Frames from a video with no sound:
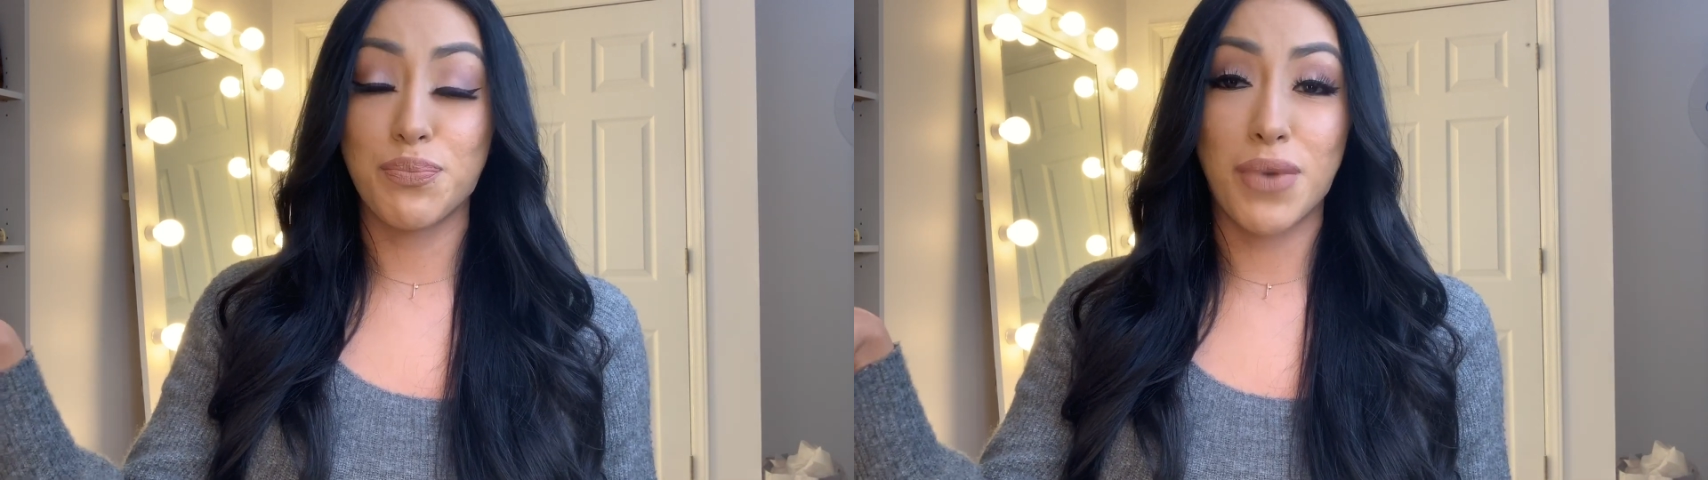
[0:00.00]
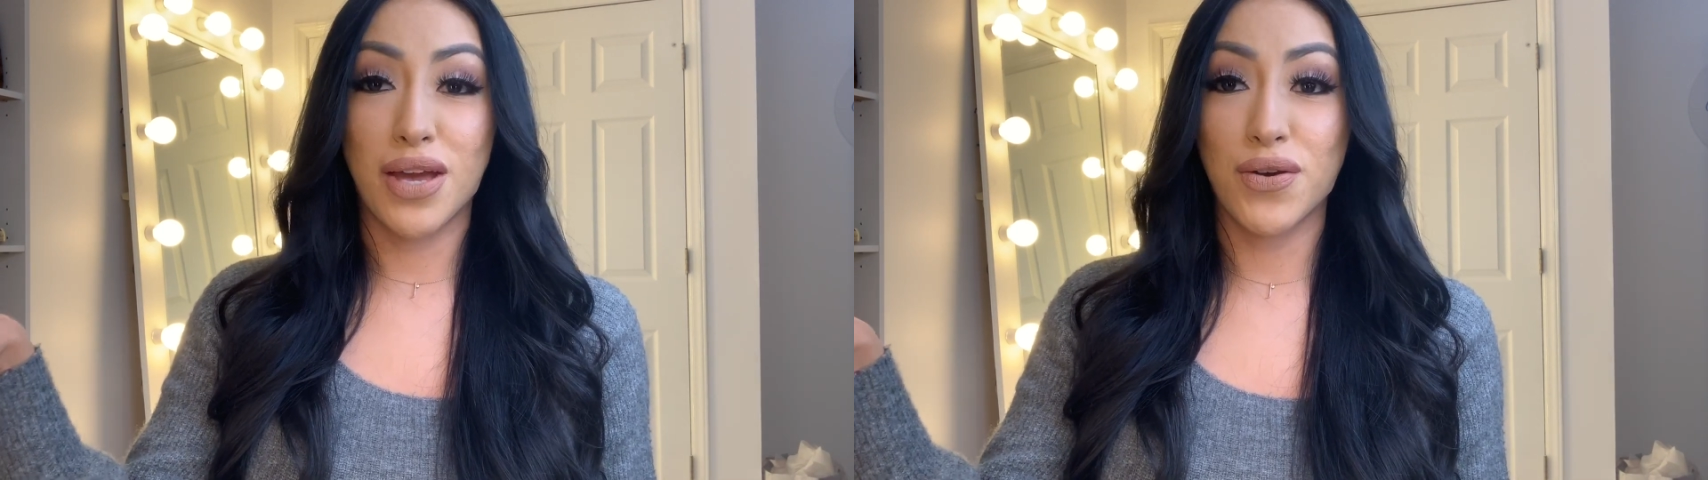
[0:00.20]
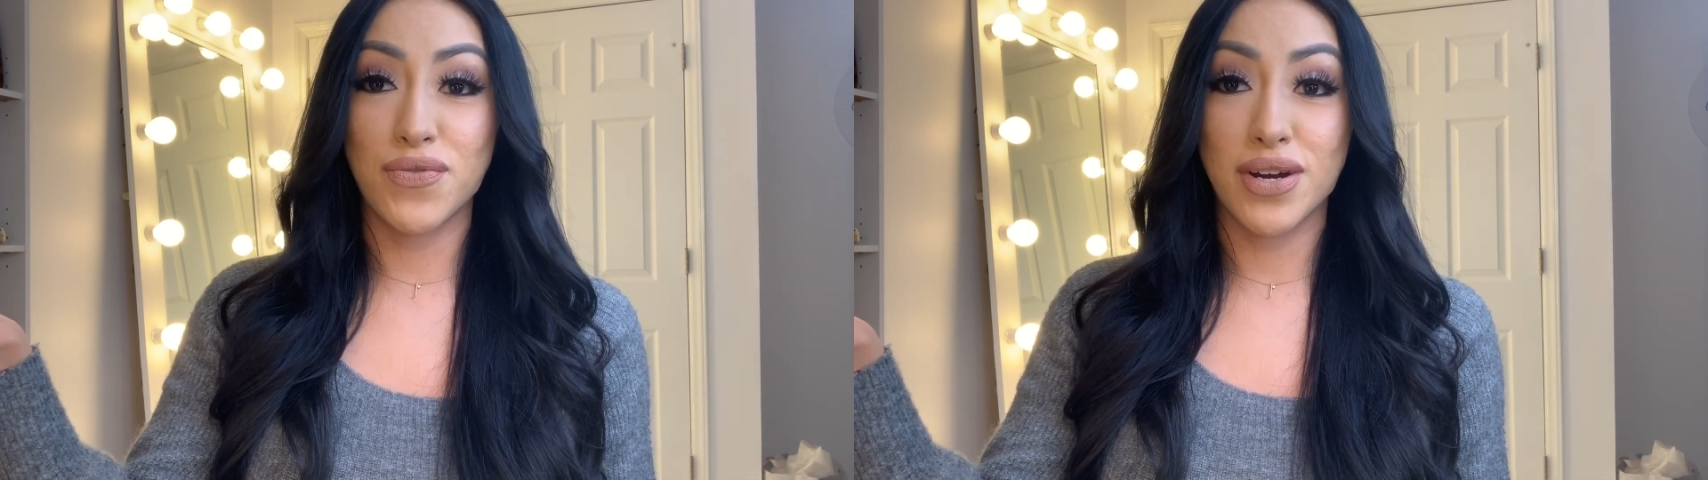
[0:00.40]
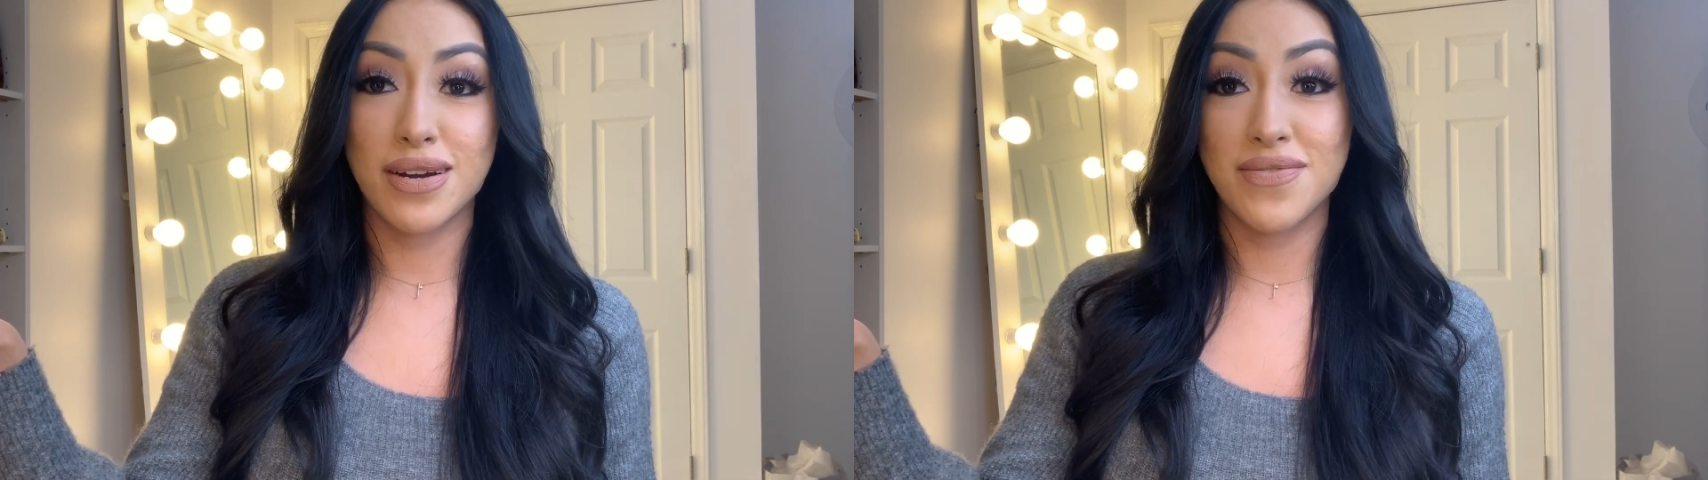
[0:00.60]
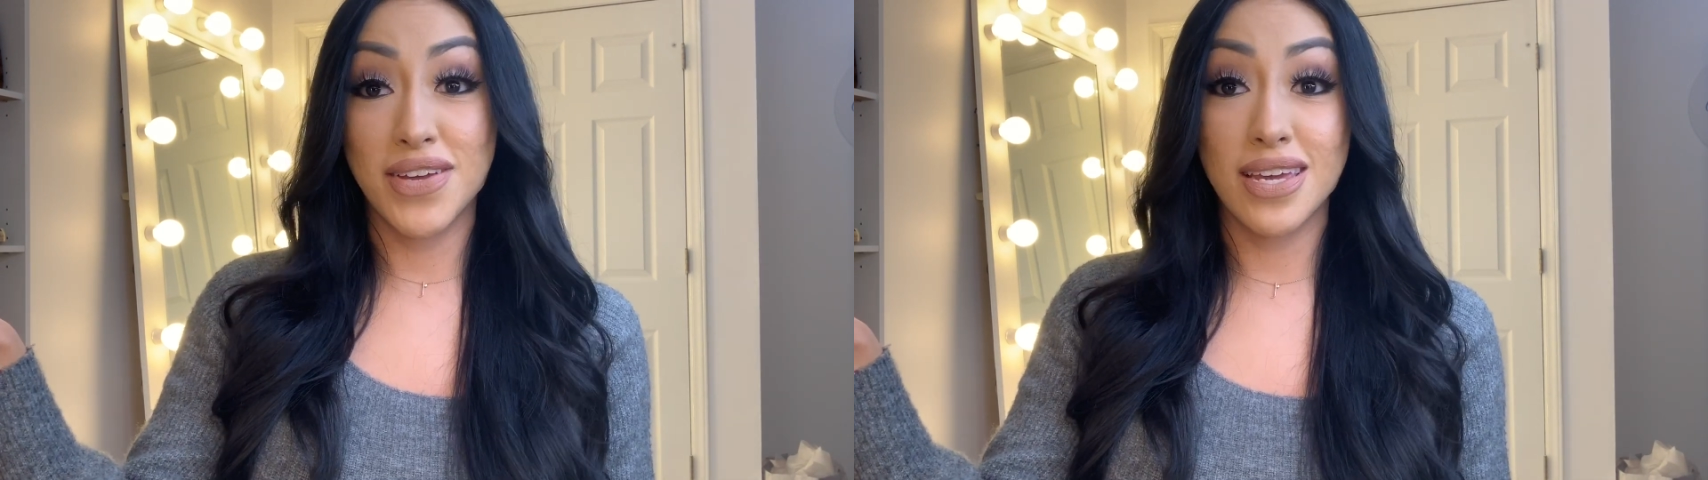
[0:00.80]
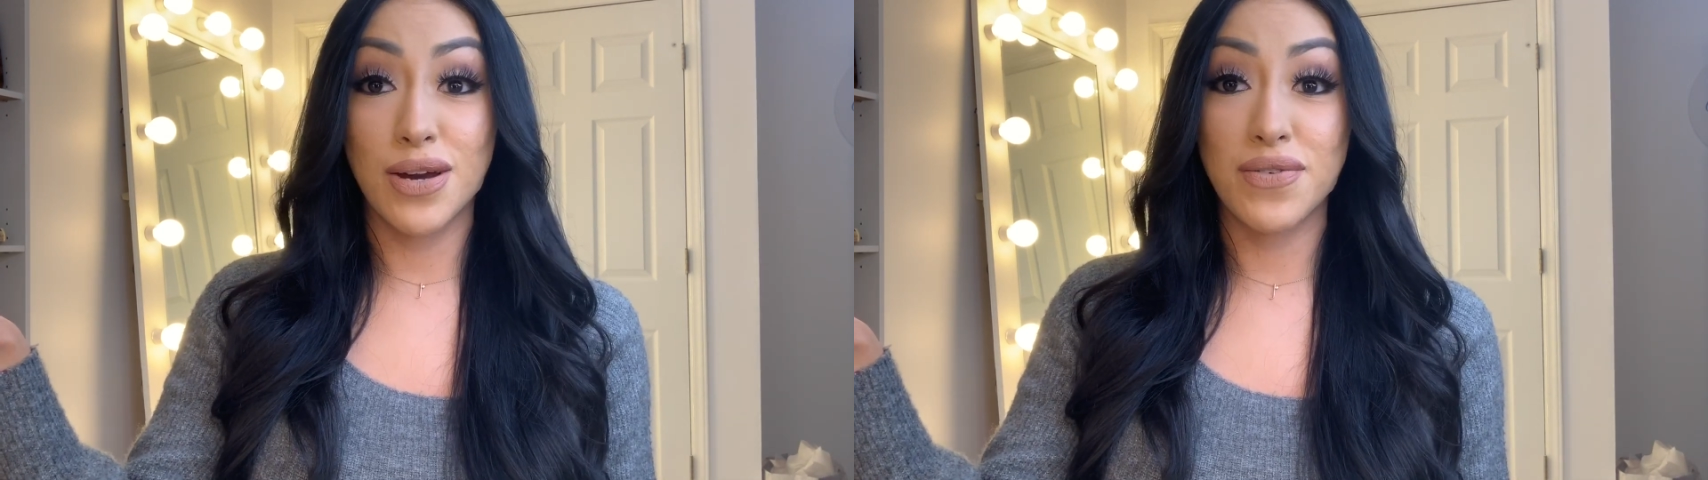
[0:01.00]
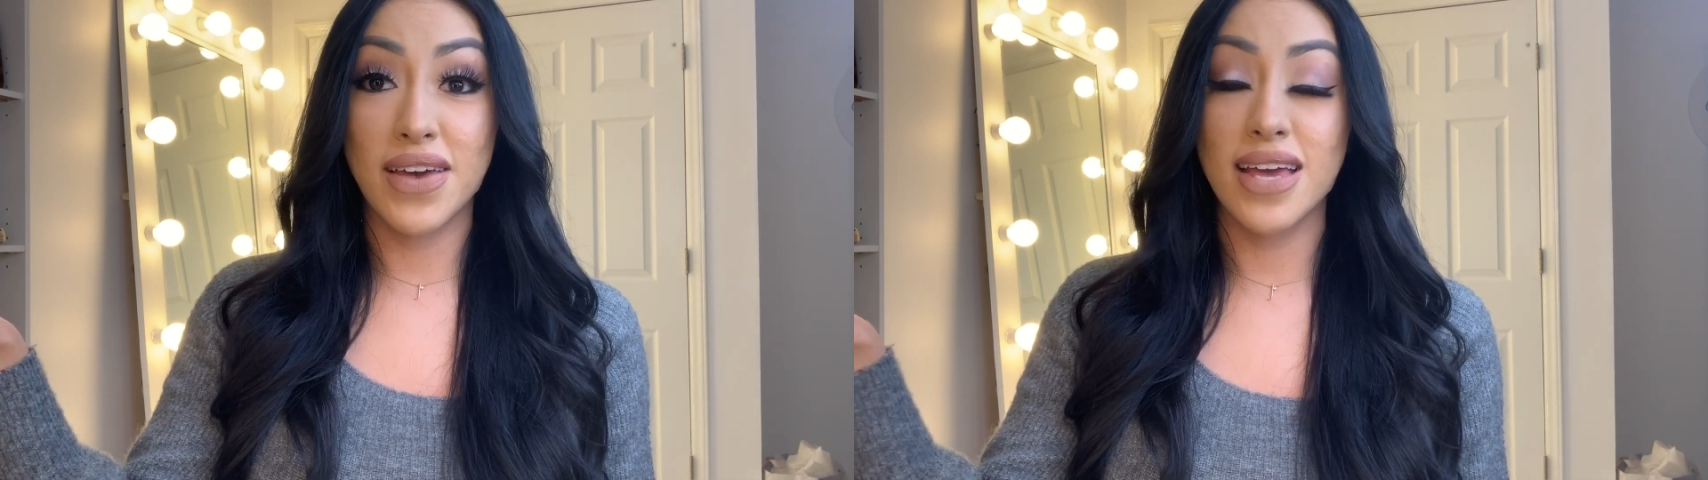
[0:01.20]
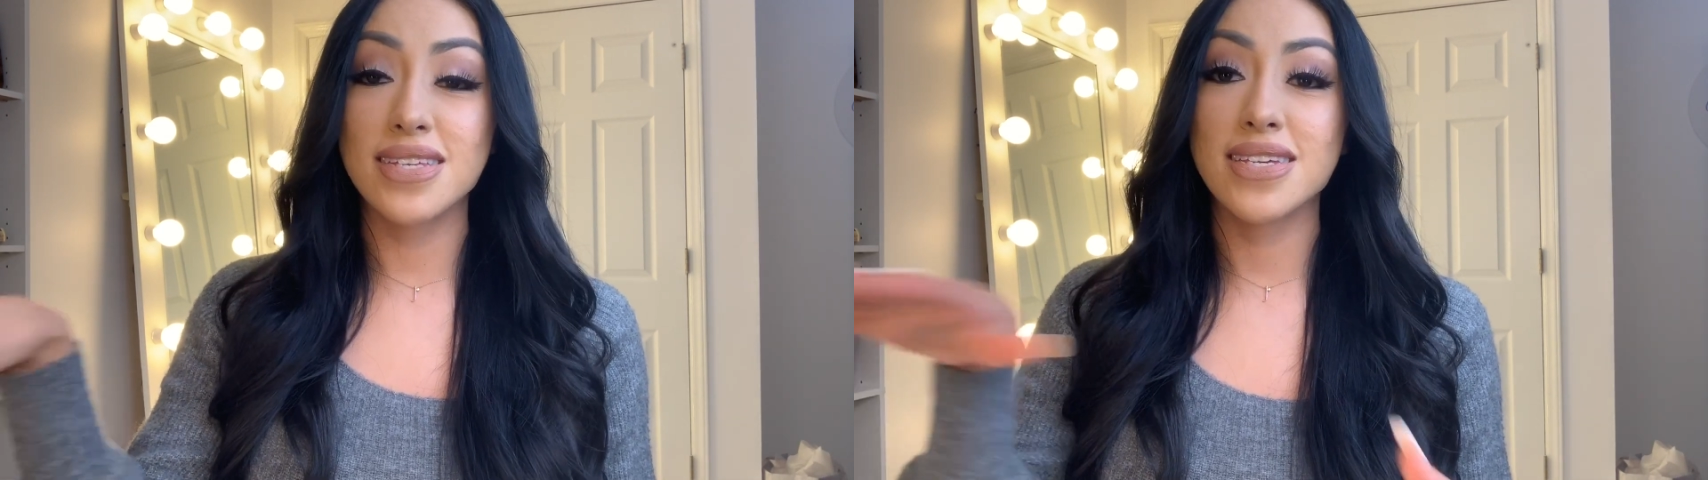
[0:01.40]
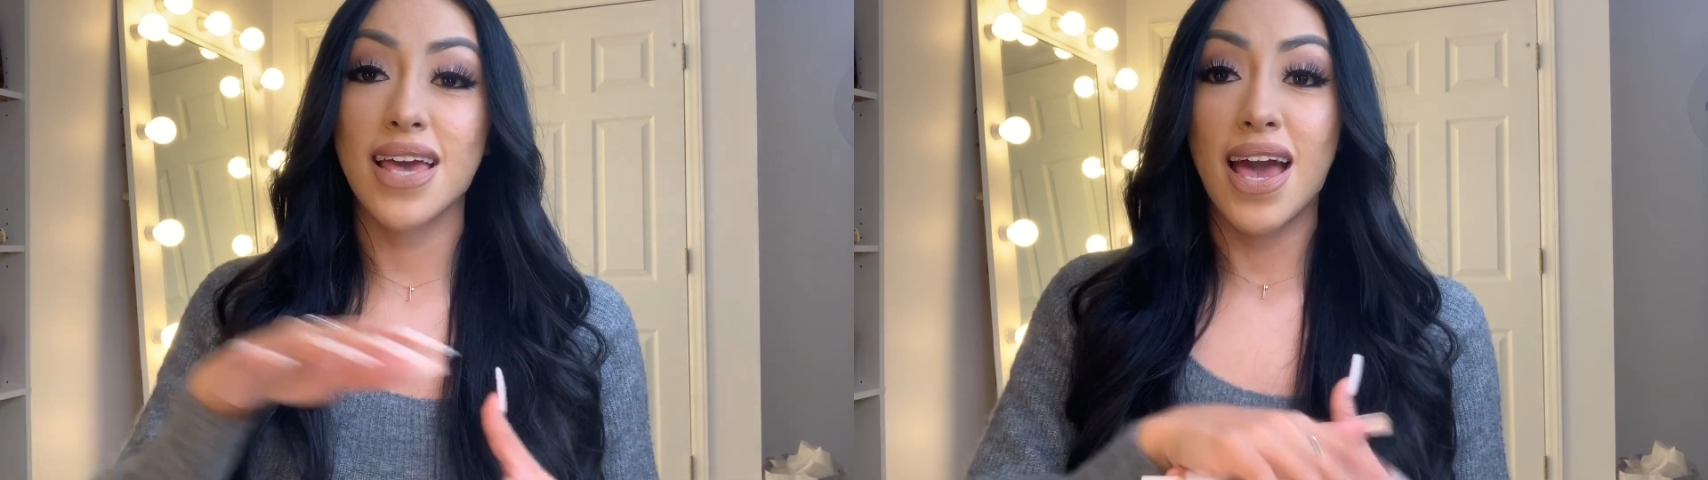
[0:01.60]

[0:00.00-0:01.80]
makeover video of it.